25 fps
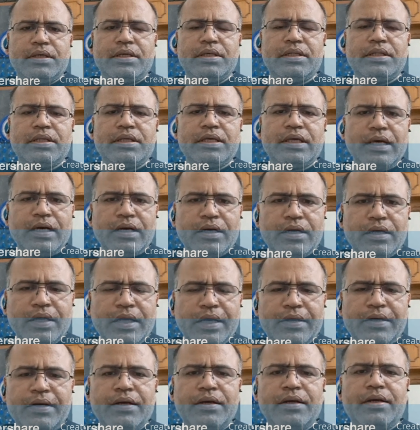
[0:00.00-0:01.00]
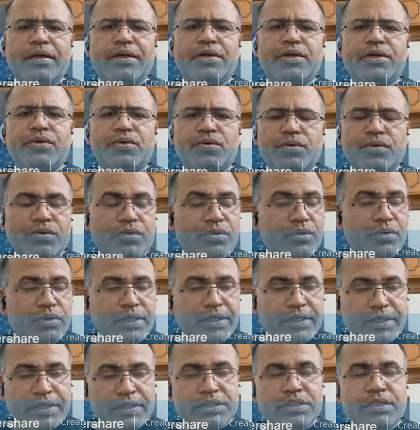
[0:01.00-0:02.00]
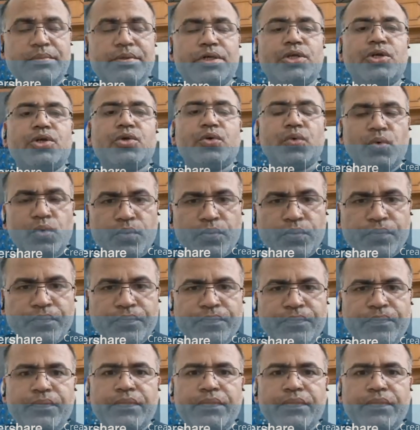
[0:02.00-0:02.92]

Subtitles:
in the year 1872.